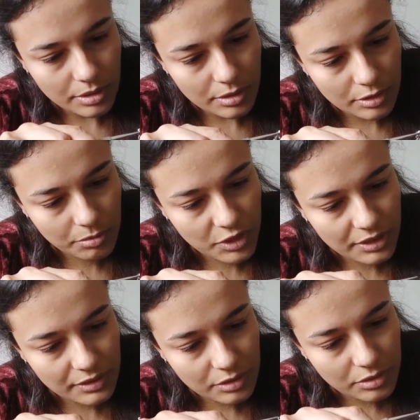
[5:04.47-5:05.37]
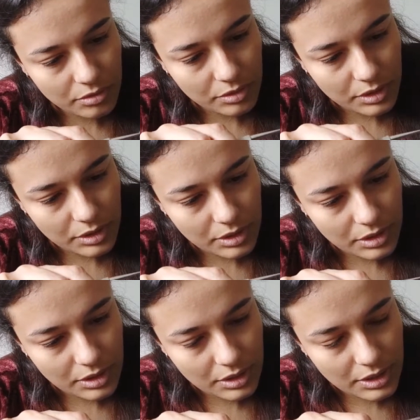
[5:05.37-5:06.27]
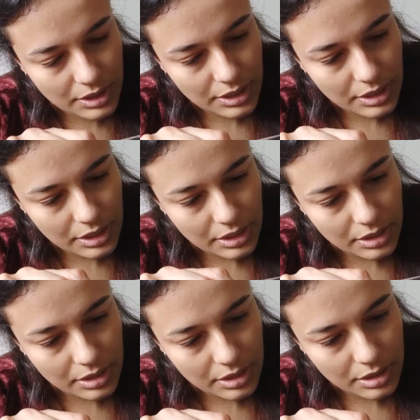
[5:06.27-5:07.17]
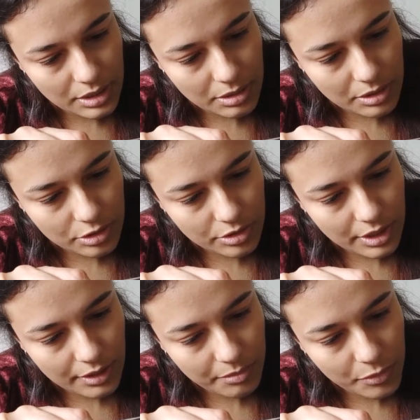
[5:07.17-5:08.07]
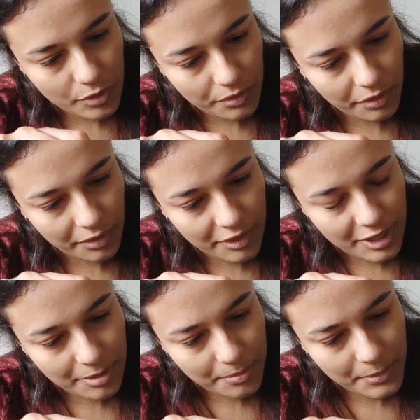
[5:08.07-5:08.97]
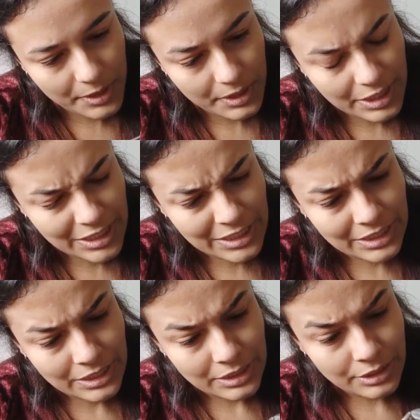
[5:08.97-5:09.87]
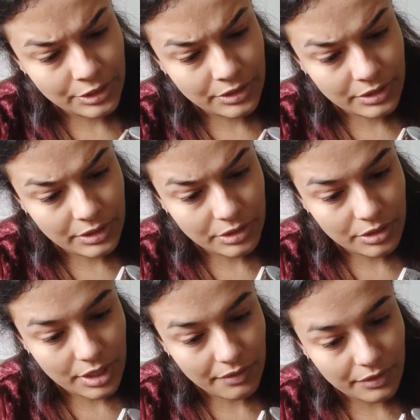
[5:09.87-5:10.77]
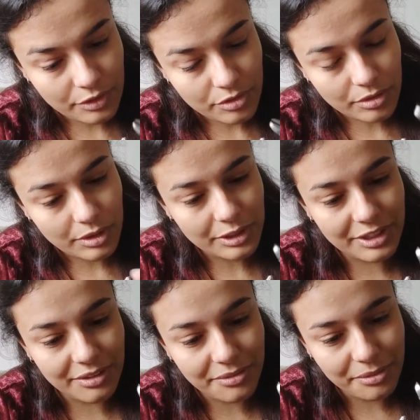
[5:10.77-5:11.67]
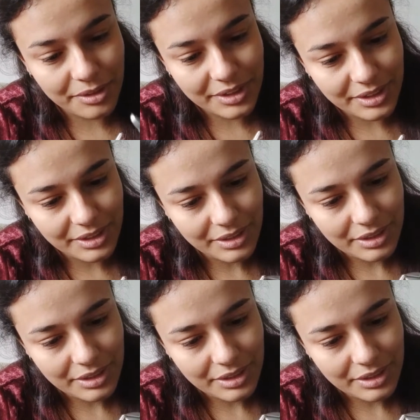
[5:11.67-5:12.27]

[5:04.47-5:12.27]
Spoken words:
Sometimes you don't need to have both of them. You just need to have a strong enough one.